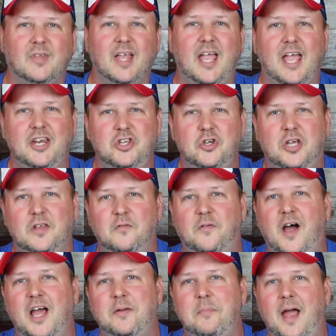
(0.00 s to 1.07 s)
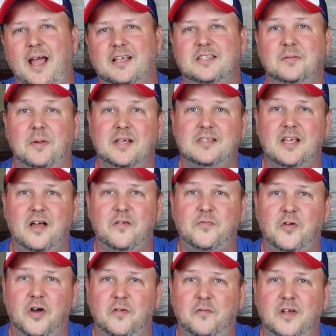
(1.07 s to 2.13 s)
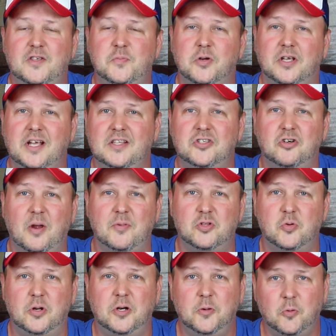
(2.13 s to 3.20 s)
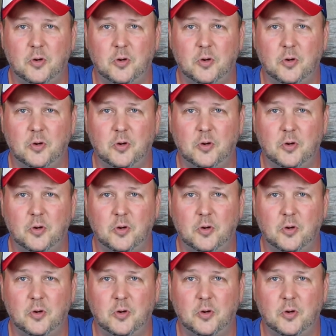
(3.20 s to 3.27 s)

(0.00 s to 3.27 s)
And you can find Max and myself on Facebook, Instagram, and Twitter.